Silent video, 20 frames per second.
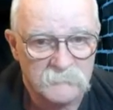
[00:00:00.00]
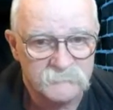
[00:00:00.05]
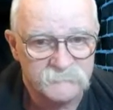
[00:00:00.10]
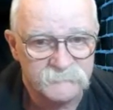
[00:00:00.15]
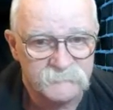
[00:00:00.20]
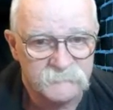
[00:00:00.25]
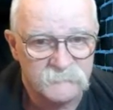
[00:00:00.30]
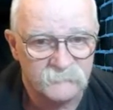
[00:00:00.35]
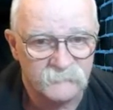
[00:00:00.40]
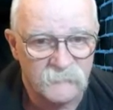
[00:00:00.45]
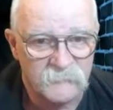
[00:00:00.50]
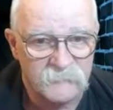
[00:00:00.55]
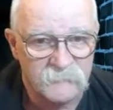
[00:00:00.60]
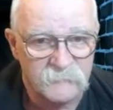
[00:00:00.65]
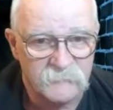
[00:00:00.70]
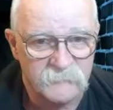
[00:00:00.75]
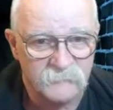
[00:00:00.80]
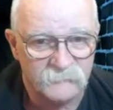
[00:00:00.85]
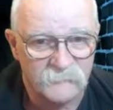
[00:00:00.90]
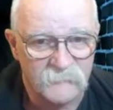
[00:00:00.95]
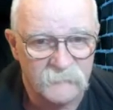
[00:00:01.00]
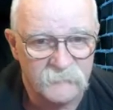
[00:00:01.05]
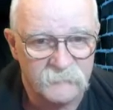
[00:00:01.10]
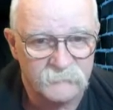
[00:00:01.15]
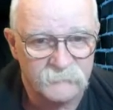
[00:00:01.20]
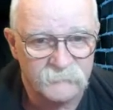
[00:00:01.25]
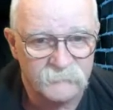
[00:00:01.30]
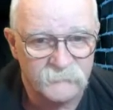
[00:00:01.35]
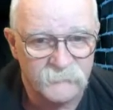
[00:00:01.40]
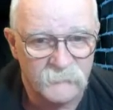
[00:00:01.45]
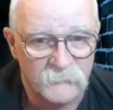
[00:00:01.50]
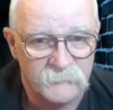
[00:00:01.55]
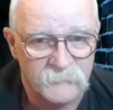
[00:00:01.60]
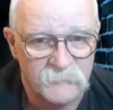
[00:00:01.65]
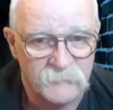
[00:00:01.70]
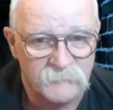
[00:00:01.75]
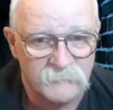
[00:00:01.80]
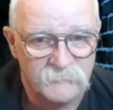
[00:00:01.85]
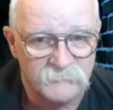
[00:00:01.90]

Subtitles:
See, if I had thought ahead